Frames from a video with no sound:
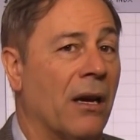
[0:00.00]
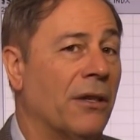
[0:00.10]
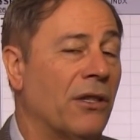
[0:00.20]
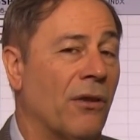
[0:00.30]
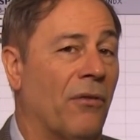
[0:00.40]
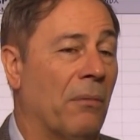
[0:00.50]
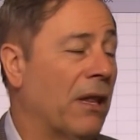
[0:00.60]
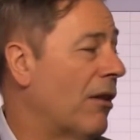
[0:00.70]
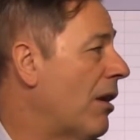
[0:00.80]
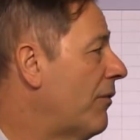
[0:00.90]
just over a
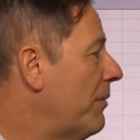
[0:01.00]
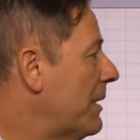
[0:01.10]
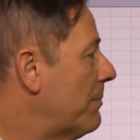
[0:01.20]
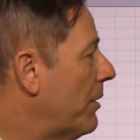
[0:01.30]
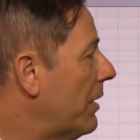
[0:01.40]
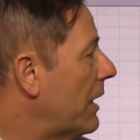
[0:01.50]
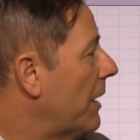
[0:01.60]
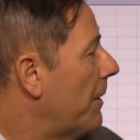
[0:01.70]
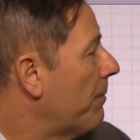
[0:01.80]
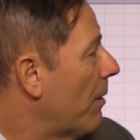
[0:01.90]
month long from this period.
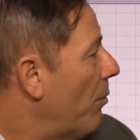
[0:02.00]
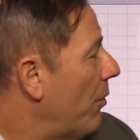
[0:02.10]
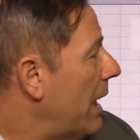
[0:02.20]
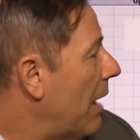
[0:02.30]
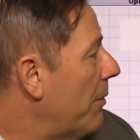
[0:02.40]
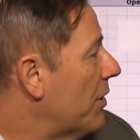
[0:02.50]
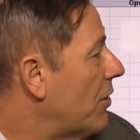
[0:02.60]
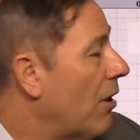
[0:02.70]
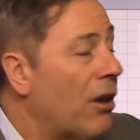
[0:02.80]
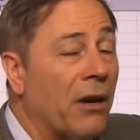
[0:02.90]
But right now, we
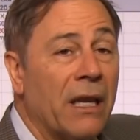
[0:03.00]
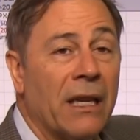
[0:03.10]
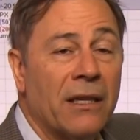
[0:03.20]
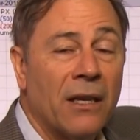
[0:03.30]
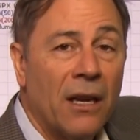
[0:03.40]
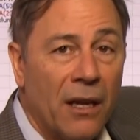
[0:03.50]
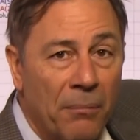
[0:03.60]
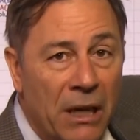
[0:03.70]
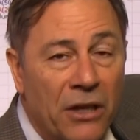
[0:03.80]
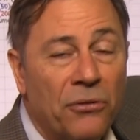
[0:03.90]
still are in this
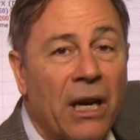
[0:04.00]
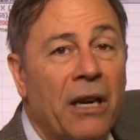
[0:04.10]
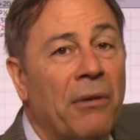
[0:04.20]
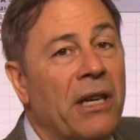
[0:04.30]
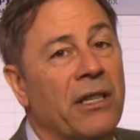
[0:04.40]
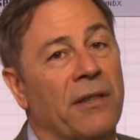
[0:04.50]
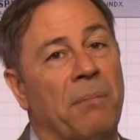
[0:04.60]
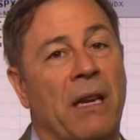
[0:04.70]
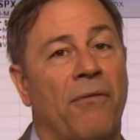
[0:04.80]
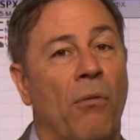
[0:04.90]
mini trading range that's
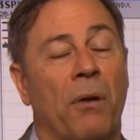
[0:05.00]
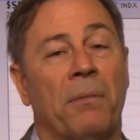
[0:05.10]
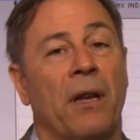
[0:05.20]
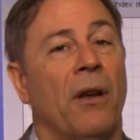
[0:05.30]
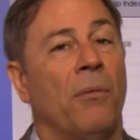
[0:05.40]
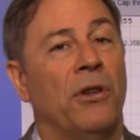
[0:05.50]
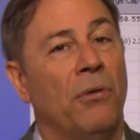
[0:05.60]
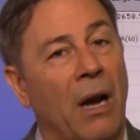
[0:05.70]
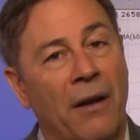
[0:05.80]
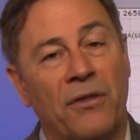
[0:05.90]
being formed. We
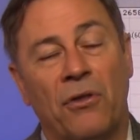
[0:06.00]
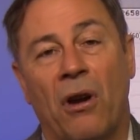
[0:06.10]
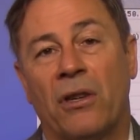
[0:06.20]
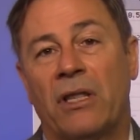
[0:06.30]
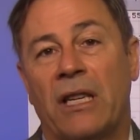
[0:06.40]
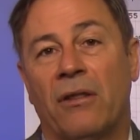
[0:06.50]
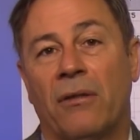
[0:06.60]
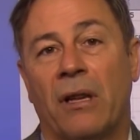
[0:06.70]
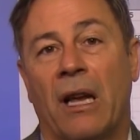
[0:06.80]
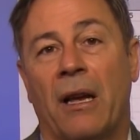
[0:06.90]
do have strong
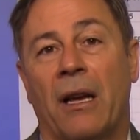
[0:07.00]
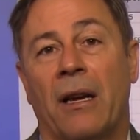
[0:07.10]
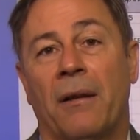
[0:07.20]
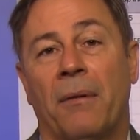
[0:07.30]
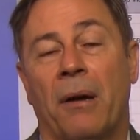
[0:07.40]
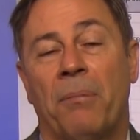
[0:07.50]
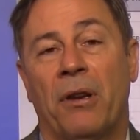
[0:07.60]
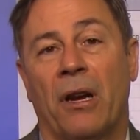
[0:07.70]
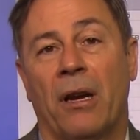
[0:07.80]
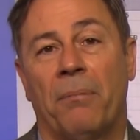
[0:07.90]
seasonal
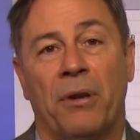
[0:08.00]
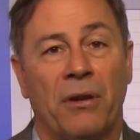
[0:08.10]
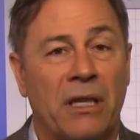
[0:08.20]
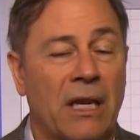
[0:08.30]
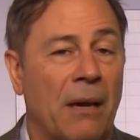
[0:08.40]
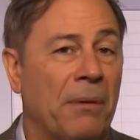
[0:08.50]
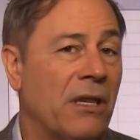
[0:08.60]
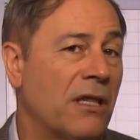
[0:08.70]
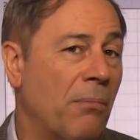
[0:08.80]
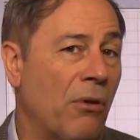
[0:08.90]
periods
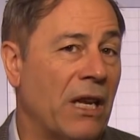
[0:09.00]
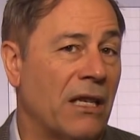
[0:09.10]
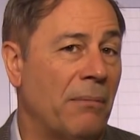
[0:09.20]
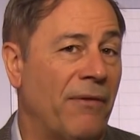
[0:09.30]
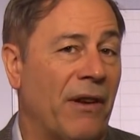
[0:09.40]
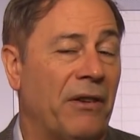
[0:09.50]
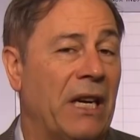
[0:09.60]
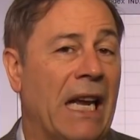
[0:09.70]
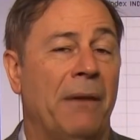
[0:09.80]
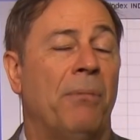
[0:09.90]
helping to support the S&P
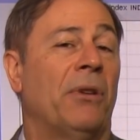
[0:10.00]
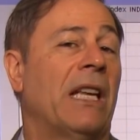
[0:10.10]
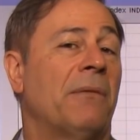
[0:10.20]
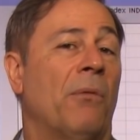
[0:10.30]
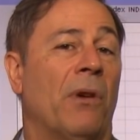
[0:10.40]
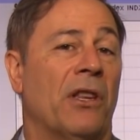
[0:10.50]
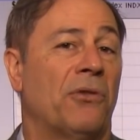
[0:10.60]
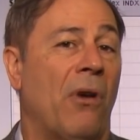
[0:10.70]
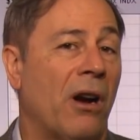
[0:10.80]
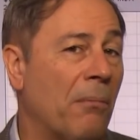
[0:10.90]
500. April tends to be one of the
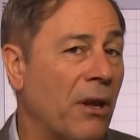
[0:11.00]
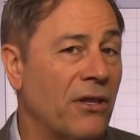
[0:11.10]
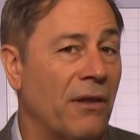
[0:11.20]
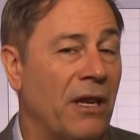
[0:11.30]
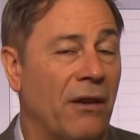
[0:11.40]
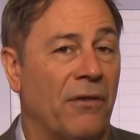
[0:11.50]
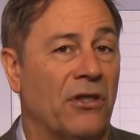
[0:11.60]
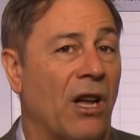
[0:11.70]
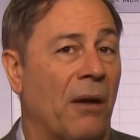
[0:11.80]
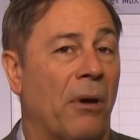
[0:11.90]
stronger months of the year for
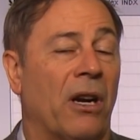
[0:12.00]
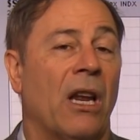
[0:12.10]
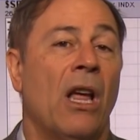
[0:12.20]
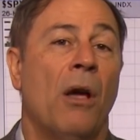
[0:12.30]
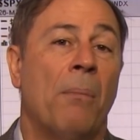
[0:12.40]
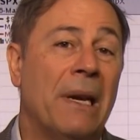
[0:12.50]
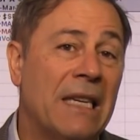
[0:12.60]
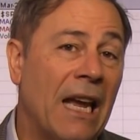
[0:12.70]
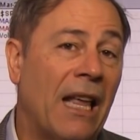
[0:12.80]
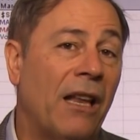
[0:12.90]
the stock market,
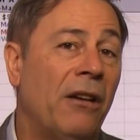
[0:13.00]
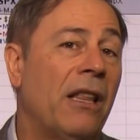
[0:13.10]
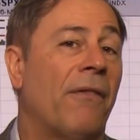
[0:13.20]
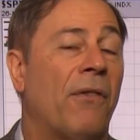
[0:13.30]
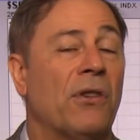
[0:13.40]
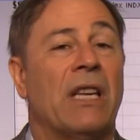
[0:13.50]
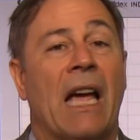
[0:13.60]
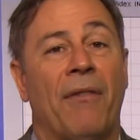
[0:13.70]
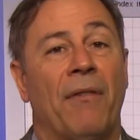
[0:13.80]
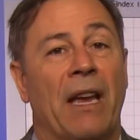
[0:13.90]
particularly the first
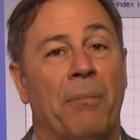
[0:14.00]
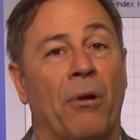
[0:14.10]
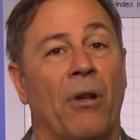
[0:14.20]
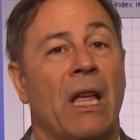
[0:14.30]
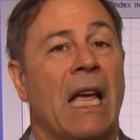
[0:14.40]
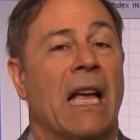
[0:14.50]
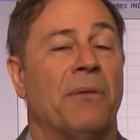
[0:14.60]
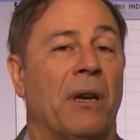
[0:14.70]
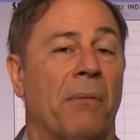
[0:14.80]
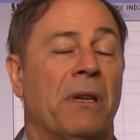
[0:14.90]
half of April
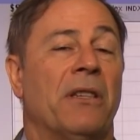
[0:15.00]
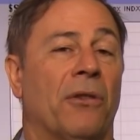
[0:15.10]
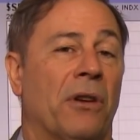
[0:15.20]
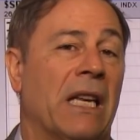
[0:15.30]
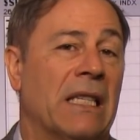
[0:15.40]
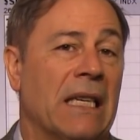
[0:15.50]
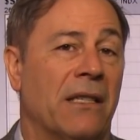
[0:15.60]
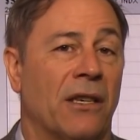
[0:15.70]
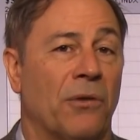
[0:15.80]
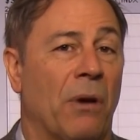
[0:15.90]
as we come into earnings
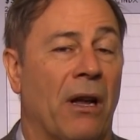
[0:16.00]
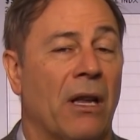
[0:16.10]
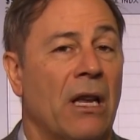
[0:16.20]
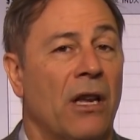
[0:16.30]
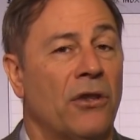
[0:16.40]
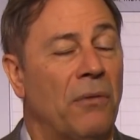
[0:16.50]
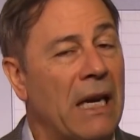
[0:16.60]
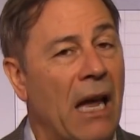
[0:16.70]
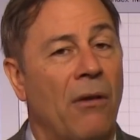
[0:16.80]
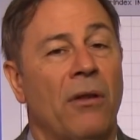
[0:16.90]
season as well. So
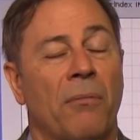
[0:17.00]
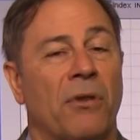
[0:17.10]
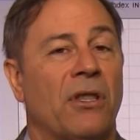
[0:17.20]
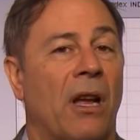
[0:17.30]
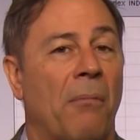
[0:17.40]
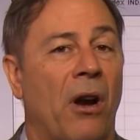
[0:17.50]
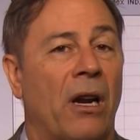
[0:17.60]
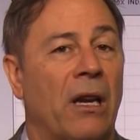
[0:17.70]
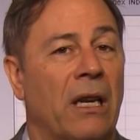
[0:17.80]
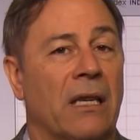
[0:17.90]
right now, the stock
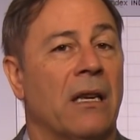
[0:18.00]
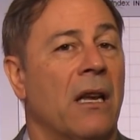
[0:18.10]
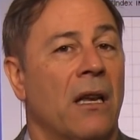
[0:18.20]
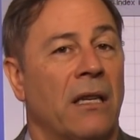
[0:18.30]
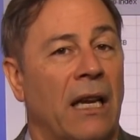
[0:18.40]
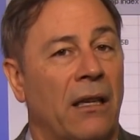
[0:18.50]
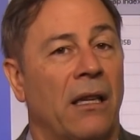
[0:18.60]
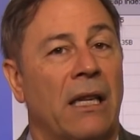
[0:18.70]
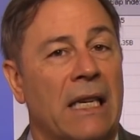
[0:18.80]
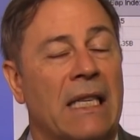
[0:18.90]
market is
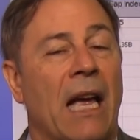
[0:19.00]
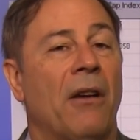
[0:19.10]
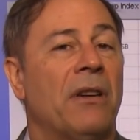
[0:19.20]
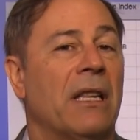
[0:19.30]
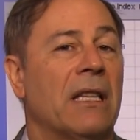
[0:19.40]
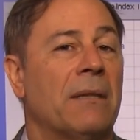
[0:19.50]
technically sound at